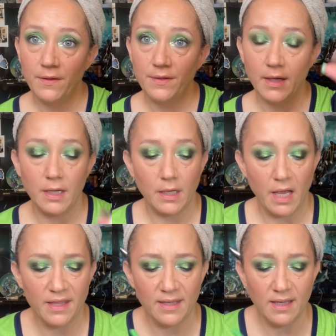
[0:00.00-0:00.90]
that
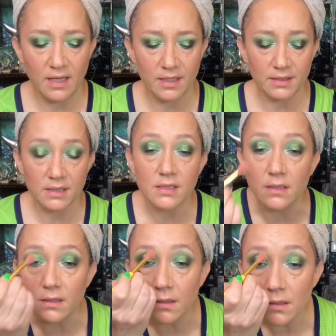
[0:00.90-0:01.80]
I think I got this
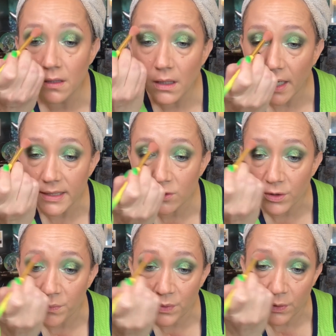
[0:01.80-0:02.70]
in
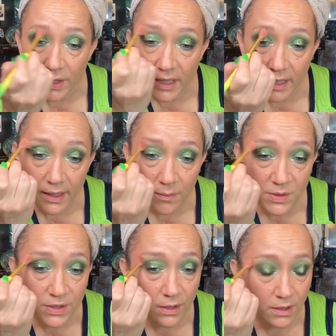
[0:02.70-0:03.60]
Eyescream Beauty, and I'm
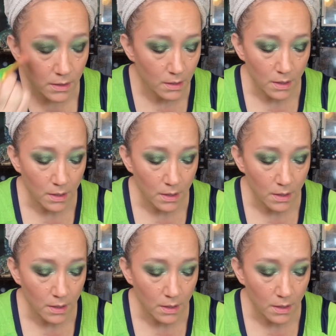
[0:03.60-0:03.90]
just gonna